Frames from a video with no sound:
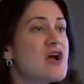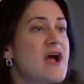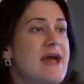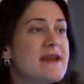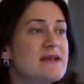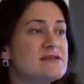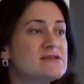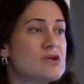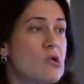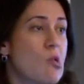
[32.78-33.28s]

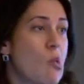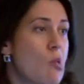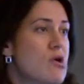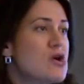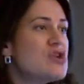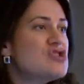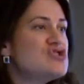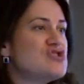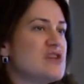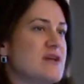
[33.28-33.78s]
and its
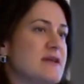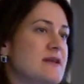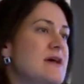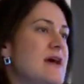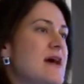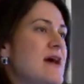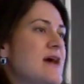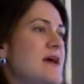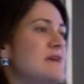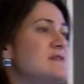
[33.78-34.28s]
origin
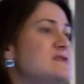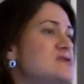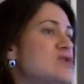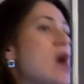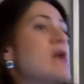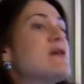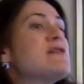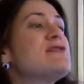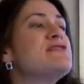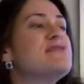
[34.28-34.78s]
is
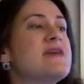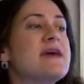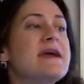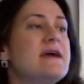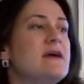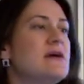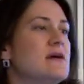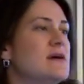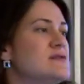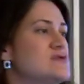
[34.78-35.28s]
not a
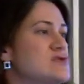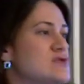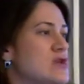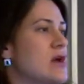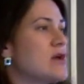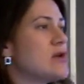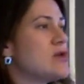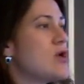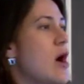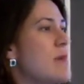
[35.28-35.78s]
thing, it's
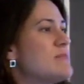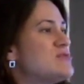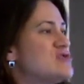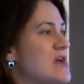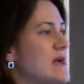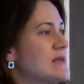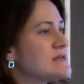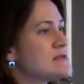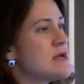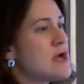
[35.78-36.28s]
not an
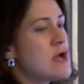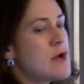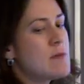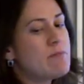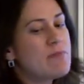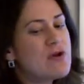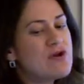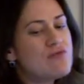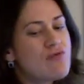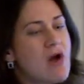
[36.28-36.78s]
object,
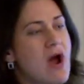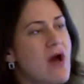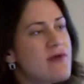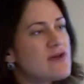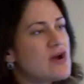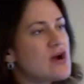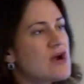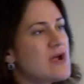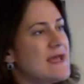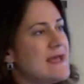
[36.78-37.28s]
but
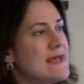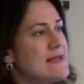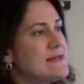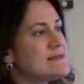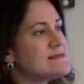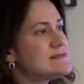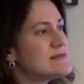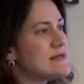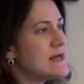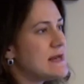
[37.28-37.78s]
rather it
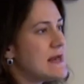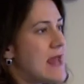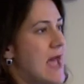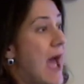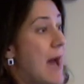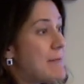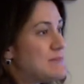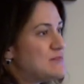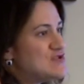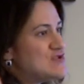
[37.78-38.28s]
is an
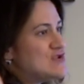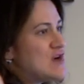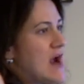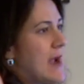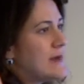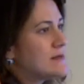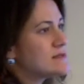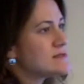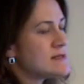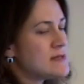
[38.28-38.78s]

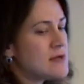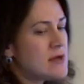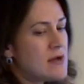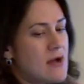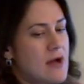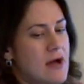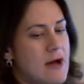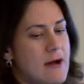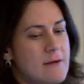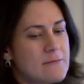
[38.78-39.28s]
abstract
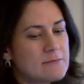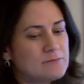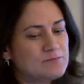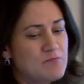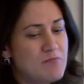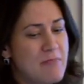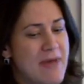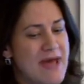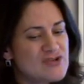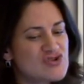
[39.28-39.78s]

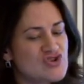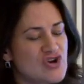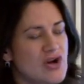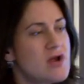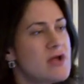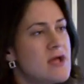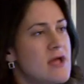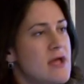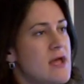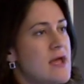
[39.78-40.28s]

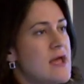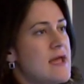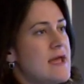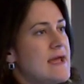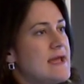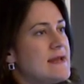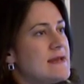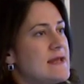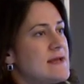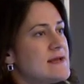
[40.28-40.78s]
measure.
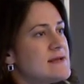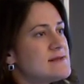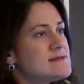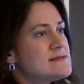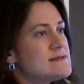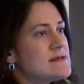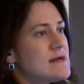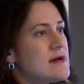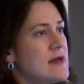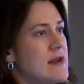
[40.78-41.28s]
It
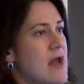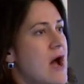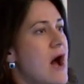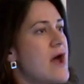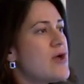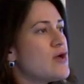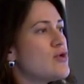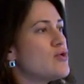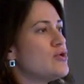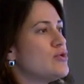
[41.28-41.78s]
is an
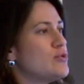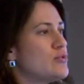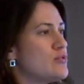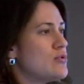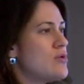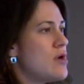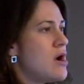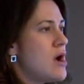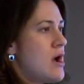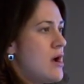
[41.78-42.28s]

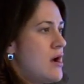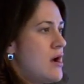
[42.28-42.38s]
IOU,